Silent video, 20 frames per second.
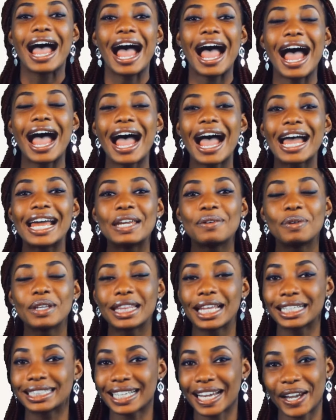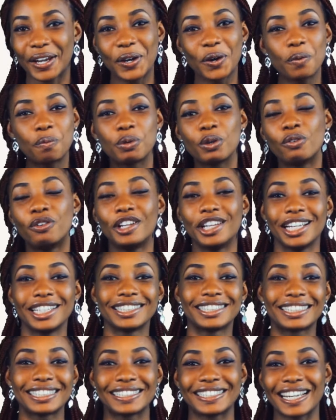And with that, I hope you've
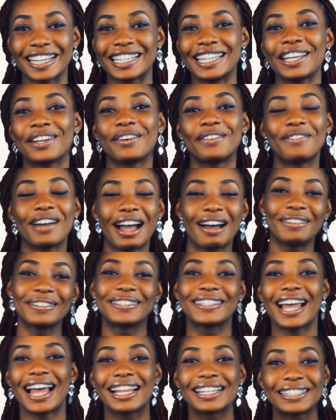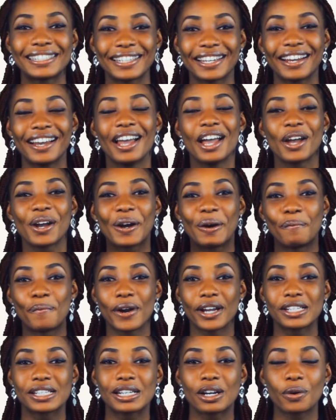learned the technique of how to answer
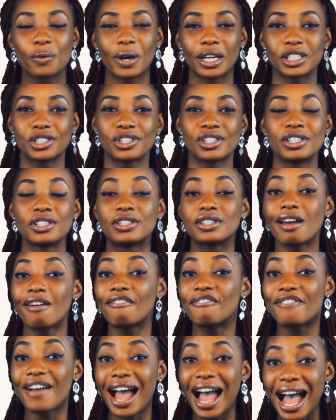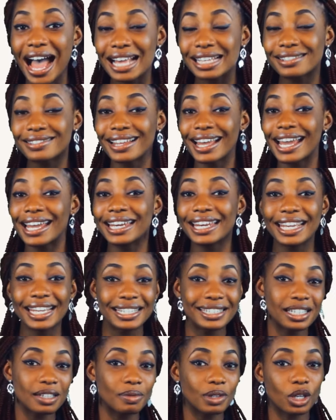comprehension questions fast and
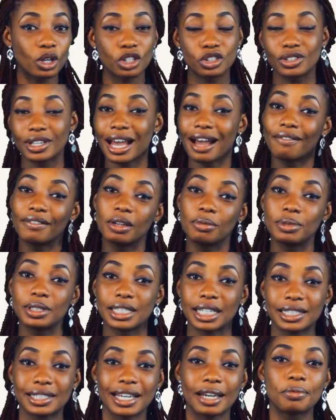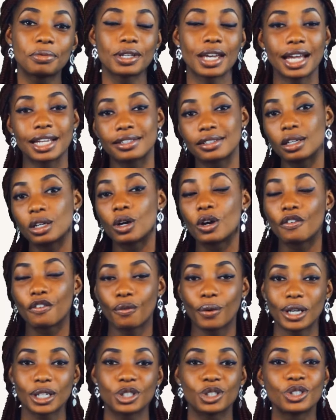easy, because you have limited time to answer a lot
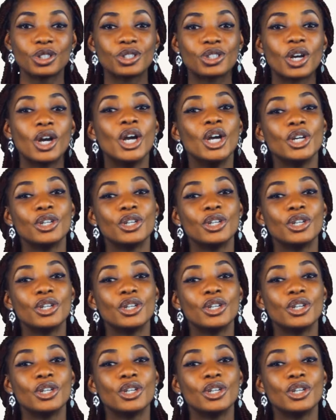of questions.